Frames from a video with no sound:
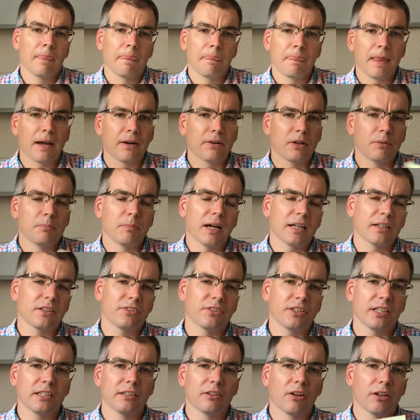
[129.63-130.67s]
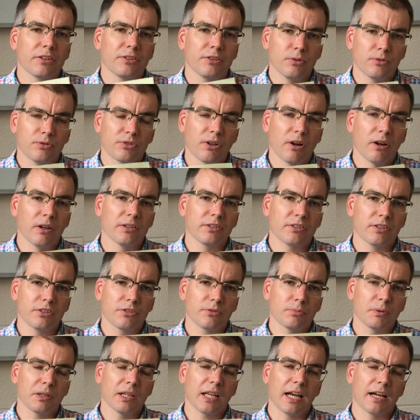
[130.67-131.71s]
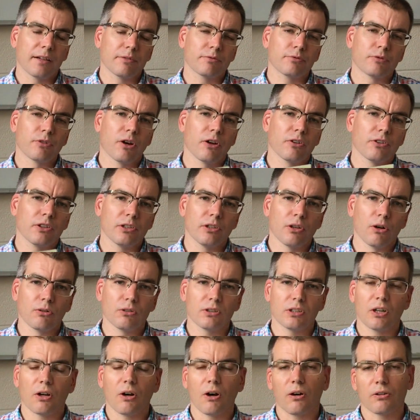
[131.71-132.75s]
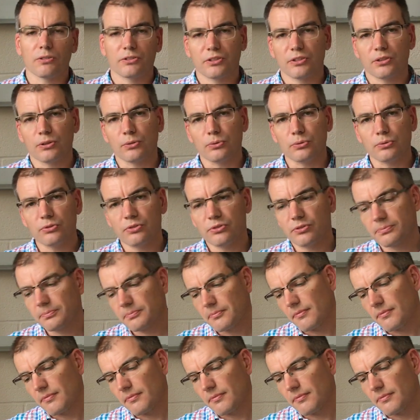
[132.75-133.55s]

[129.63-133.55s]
Now, a magazine like New Scientist will have rather longer articles